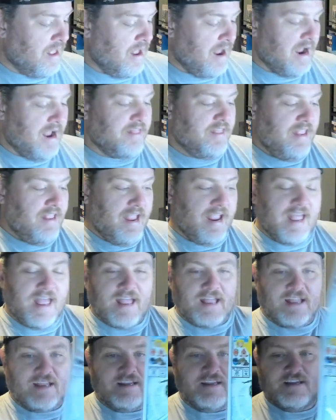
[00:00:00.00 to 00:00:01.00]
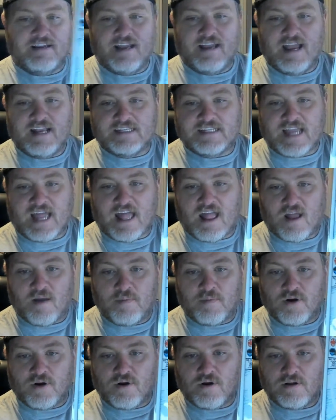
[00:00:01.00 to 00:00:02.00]
And then I got
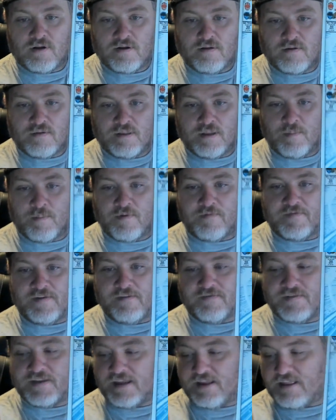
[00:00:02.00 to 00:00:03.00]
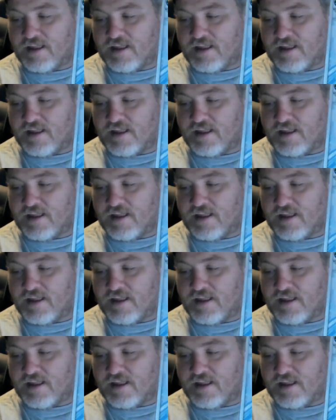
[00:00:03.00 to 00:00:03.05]
Excalibur #50.